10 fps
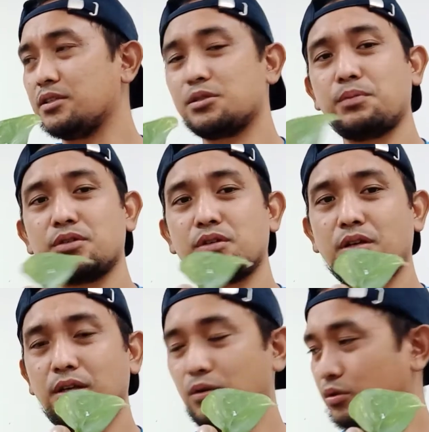
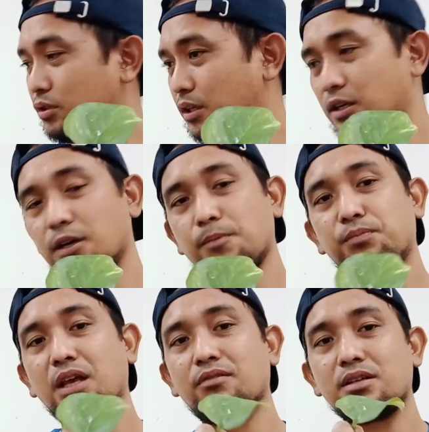especially on the
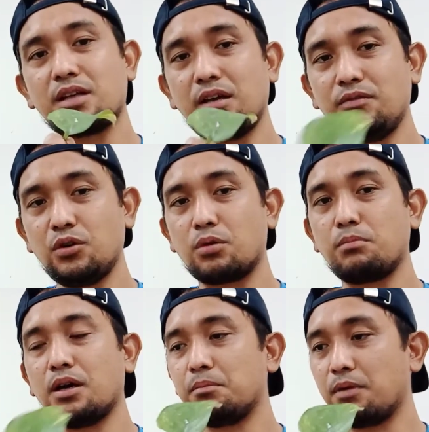devil's ivy or
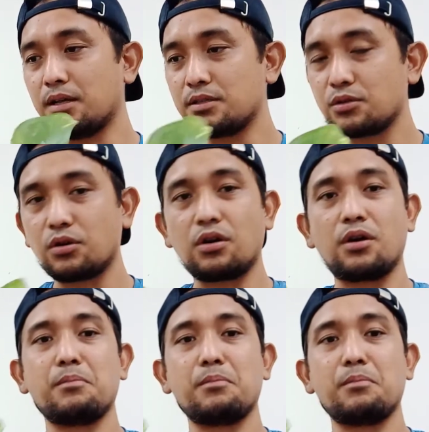money plants or